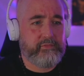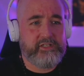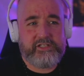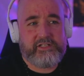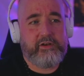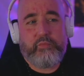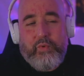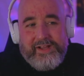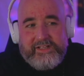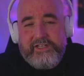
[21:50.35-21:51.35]
Because then
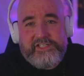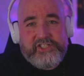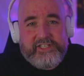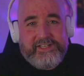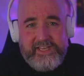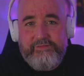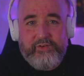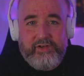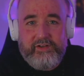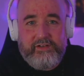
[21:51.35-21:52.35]
why didn't he just
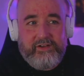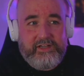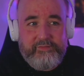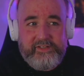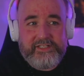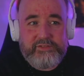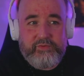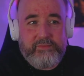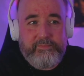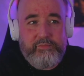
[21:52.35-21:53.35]
leave her? Like, if he
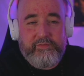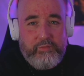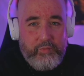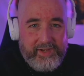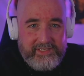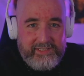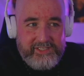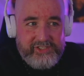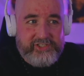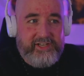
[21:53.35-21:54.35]
doesn't want to be with her, why
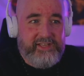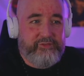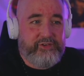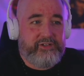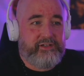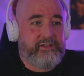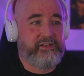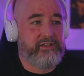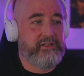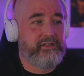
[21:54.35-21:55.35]
didn't he just leave her?
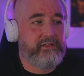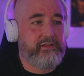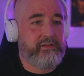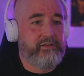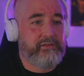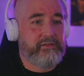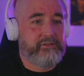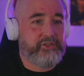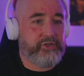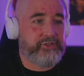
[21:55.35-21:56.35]

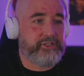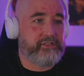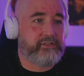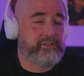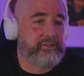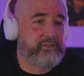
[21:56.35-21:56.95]
Toss her.